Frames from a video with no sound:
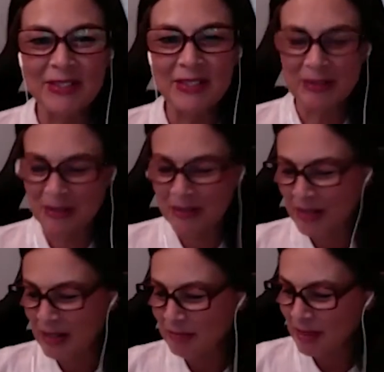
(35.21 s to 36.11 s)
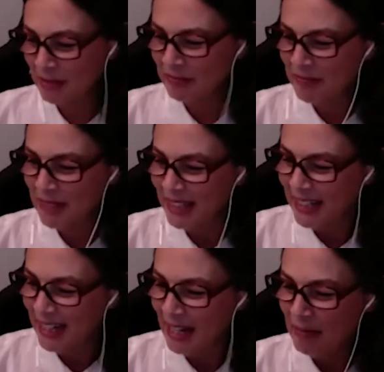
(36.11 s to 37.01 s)
So
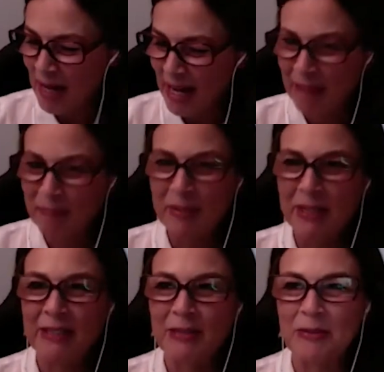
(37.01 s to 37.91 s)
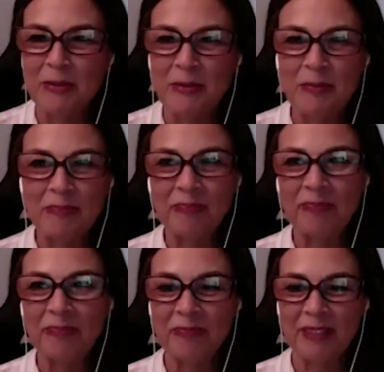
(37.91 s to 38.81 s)
I'm happy to
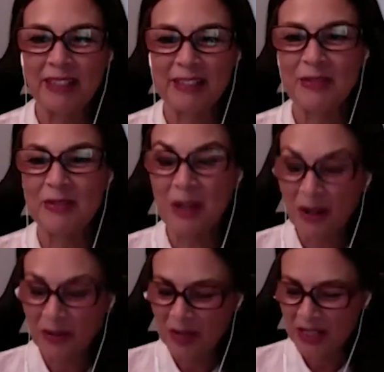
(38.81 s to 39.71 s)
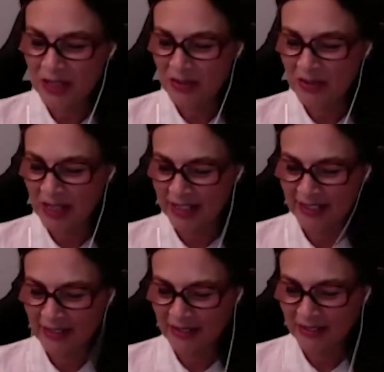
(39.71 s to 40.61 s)
talk with you and
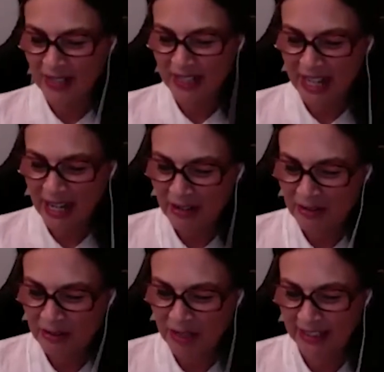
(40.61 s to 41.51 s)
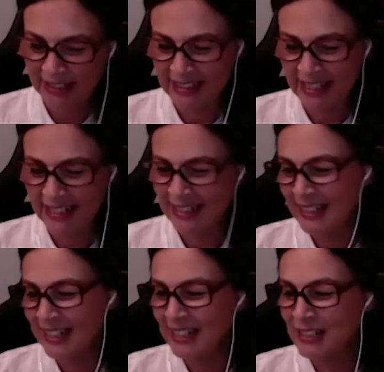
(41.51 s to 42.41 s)
to find out what exciting
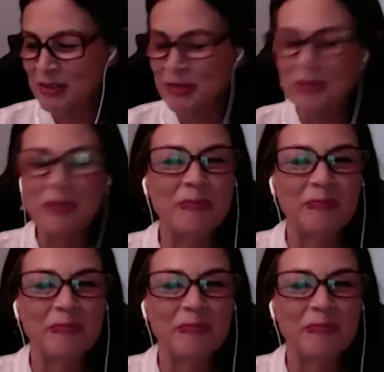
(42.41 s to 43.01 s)
things you do.